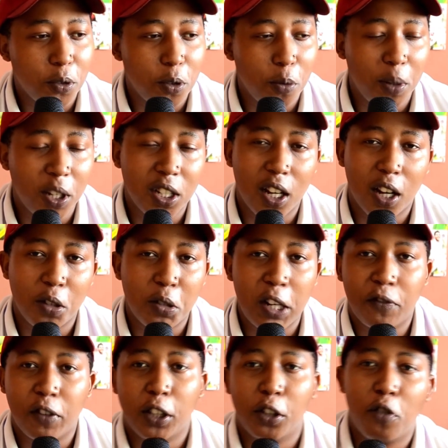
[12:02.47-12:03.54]
So big shout out to
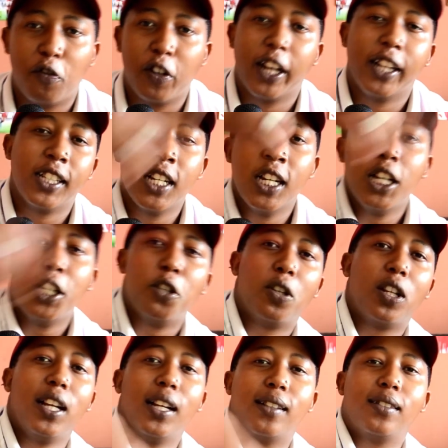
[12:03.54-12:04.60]
everyone. Don't forget to
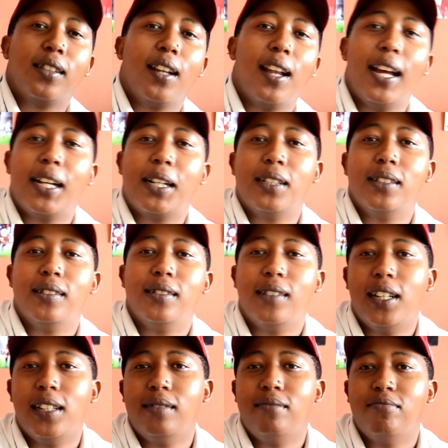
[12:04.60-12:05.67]
click the like
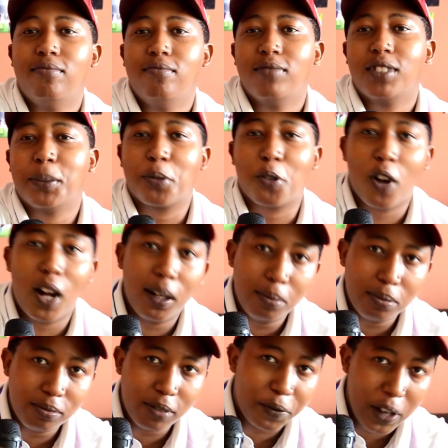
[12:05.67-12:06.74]
and subscribe
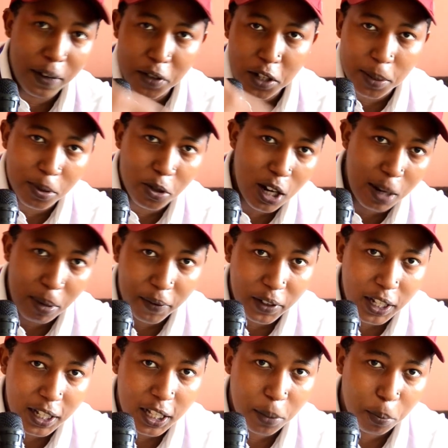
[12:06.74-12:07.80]
if you haven't subscribed.
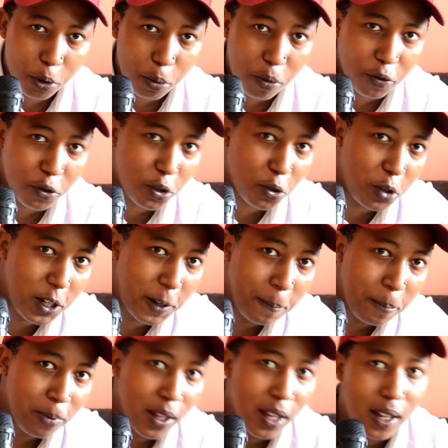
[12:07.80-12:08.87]
Everything's at the bottom of your screen.
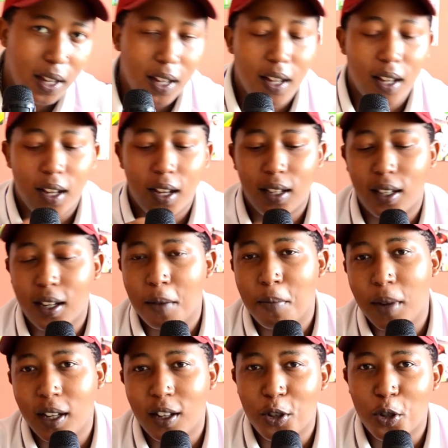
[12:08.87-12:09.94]
And yeah,
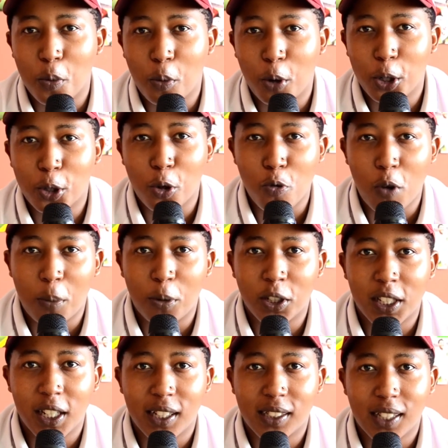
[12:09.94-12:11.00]
man, it's your boy Sonwabo
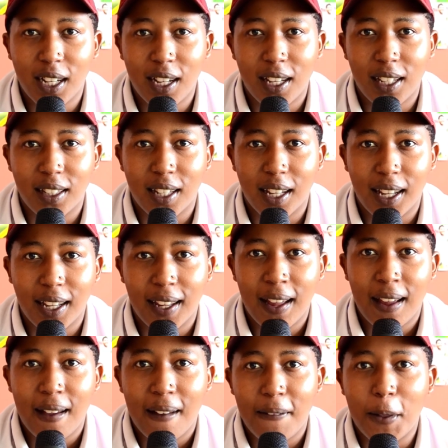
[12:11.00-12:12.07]
Thetha, aka
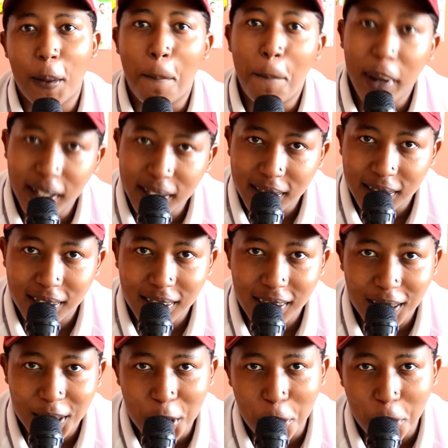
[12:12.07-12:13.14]
the best
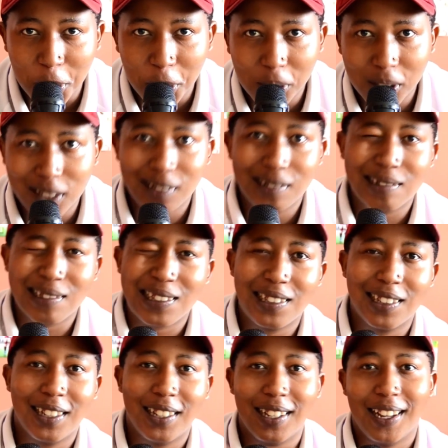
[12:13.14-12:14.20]
in the world,
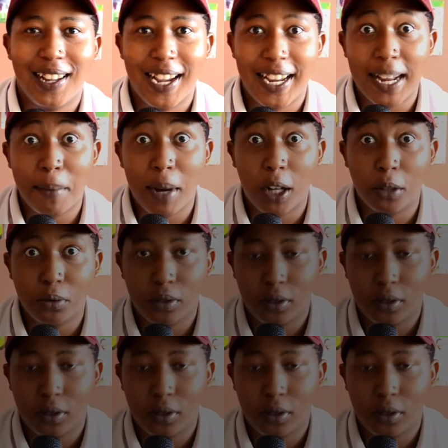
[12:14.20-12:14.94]
and I'm out.